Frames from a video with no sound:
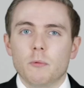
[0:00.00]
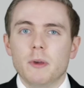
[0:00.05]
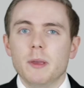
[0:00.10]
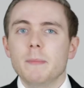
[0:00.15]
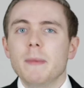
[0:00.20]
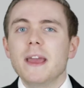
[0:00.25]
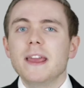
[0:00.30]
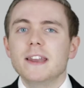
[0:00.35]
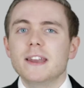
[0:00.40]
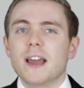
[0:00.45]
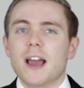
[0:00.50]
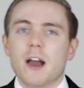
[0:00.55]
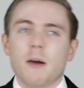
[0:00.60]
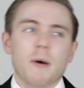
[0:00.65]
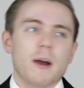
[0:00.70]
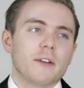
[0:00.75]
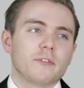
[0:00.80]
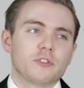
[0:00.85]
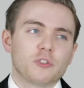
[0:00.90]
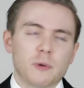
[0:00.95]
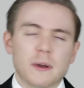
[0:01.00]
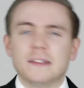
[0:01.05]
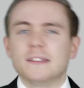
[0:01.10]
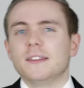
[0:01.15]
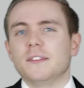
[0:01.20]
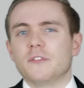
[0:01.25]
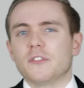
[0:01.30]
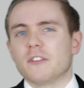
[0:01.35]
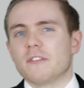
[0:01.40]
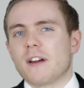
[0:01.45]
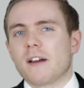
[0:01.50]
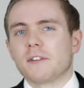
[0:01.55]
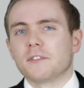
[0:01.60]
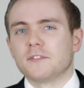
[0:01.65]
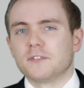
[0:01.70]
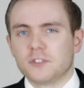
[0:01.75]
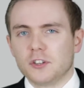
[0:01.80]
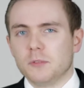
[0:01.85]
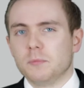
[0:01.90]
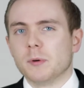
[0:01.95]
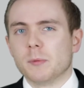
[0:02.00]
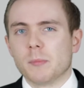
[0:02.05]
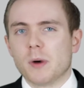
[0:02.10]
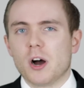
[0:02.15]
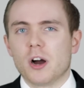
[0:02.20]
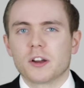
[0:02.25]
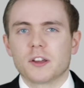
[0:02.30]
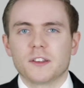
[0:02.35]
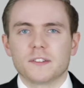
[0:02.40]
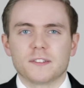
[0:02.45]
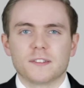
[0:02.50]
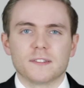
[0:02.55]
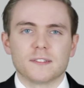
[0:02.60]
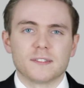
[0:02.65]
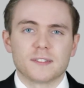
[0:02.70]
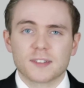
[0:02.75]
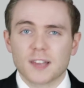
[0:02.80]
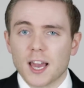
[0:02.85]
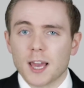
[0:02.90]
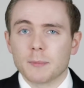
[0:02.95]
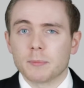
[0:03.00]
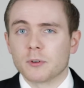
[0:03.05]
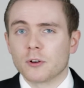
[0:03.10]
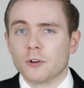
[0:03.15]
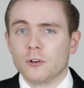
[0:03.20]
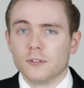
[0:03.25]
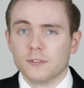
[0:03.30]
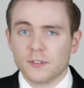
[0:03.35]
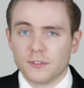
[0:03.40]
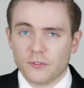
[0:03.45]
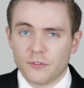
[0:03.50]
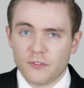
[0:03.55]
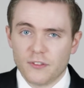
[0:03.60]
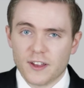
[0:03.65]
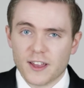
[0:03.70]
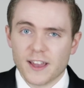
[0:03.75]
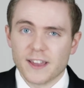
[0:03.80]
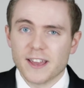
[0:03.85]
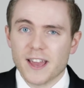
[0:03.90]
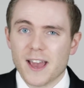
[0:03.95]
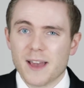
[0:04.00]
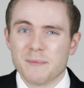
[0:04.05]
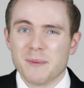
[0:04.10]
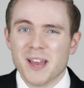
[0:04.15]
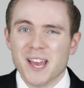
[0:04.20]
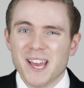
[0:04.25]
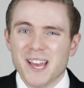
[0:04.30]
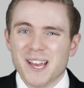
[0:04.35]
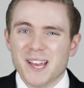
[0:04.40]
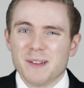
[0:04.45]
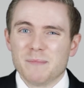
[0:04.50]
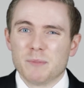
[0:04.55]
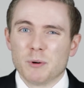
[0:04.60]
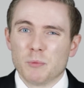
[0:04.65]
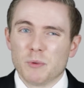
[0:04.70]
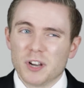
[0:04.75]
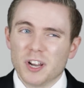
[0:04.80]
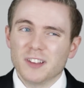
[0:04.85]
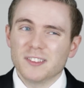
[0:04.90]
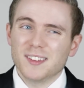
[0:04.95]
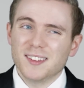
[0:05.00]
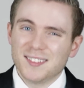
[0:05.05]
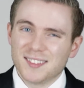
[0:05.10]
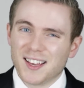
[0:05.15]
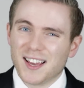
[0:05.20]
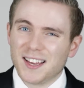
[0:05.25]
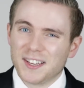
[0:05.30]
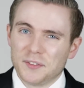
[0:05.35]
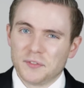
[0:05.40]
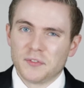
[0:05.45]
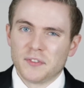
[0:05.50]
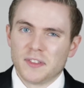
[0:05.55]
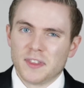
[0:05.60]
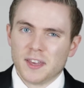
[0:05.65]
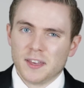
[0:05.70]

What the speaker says: We may now have 24-hour supermarkets and Skype calls at 3 a.m, but we're not designed for